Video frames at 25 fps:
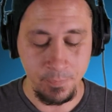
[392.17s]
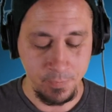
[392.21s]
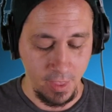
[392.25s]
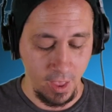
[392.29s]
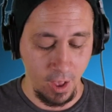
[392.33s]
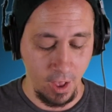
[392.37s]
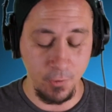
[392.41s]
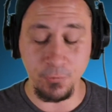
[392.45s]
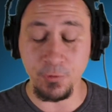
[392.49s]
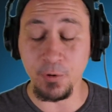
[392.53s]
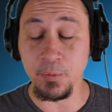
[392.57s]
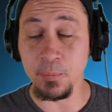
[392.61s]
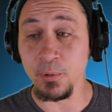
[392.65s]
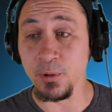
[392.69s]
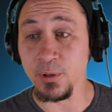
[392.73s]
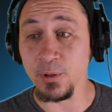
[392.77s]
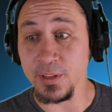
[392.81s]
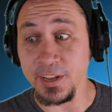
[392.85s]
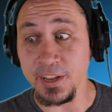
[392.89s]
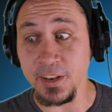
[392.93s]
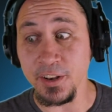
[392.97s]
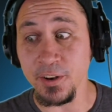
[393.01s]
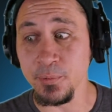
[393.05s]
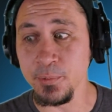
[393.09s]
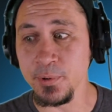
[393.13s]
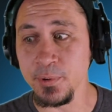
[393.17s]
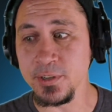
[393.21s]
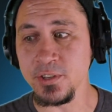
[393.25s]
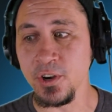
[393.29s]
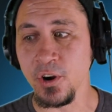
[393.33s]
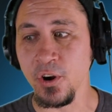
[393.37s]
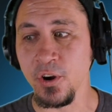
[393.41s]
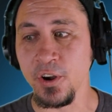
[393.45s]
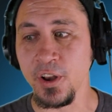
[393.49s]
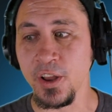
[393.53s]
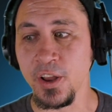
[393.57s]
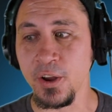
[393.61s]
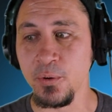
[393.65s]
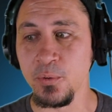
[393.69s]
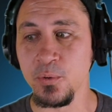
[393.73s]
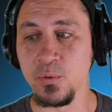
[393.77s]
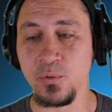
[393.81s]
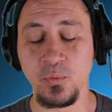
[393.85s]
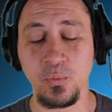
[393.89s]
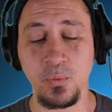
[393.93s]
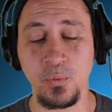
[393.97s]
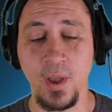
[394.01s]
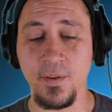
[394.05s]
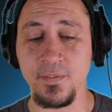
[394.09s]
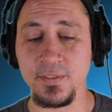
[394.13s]
Alfred Molina
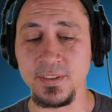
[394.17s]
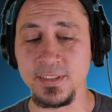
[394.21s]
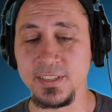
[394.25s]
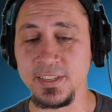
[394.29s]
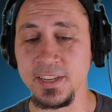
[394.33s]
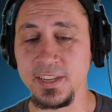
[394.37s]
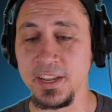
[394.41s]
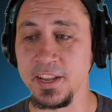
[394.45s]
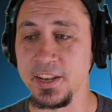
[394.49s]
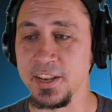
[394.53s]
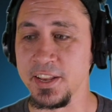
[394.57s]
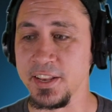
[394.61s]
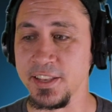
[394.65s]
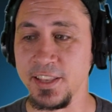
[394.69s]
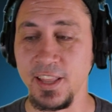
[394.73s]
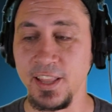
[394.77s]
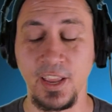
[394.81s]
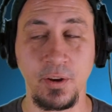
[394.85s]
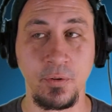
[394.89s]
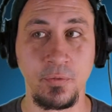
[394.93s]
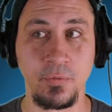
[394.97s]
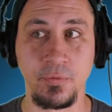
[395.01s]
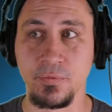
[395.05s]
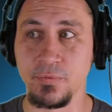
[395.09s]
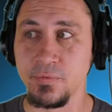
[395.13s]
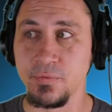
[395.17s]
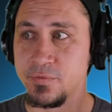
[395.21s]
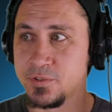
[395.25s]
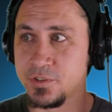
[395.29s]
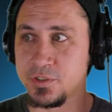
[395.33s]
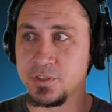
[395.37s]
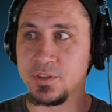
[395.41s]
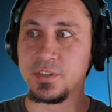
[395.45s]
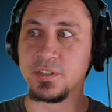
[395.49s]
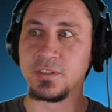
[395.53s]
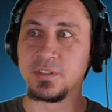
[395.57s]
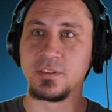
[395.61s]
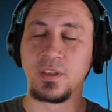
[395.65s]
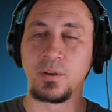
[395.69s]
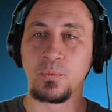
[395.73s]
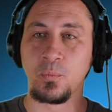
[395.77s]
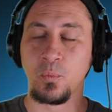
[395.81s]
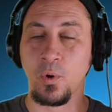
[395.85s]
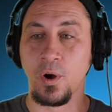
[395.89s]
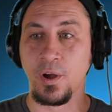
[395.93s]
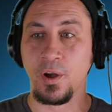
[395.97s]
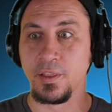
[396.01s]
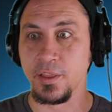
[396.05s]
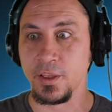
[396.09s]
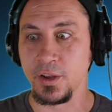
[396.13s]
returning, we haven't seen in like geez, like
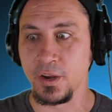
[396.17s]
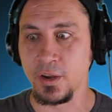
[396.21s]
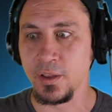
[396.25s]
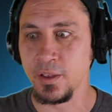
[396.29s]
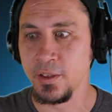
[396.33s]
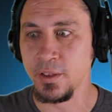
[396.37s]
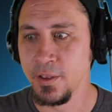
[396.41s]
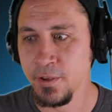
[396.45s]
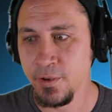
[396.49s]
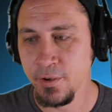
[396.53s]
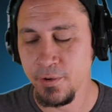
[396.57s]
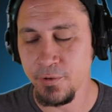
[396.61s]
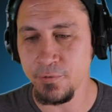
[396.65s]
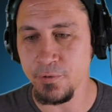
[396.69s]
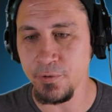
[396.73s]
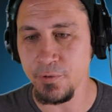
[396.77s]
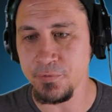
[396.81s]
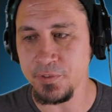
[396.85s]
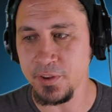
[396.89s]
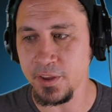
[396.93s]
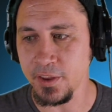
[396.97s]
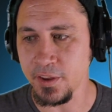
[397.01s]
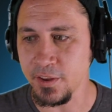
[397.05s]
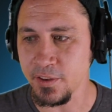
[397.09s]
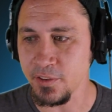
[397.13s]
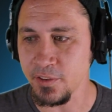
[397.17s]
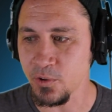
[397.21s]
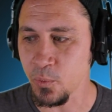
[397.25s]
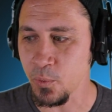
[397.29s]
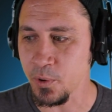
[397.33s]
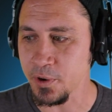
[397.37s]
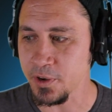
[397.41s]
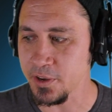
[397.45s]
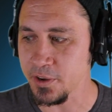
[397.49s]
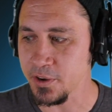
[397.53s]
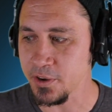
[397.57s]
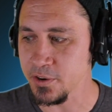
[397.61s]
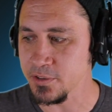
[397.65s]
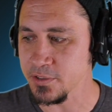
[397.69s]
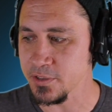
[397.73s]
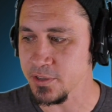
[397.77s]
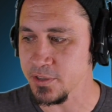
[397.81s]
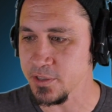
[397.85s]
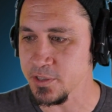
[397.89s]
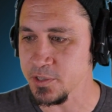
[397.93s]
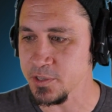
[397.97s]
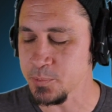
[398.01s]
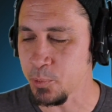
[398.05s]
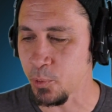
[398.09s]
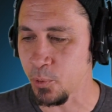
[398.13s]
what, like 15, 20 years at
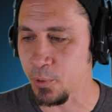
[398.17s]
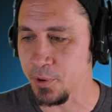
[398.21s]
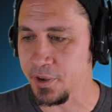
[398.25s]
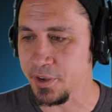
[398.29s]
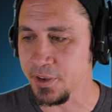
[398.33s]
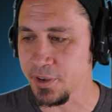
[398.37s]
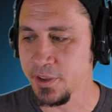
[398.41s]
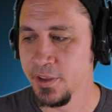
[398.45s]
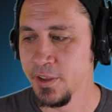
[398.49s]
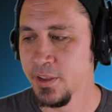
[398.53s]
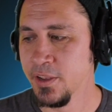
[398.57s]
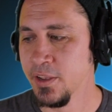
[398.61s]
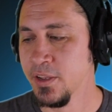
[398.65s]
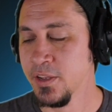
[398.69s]
this point.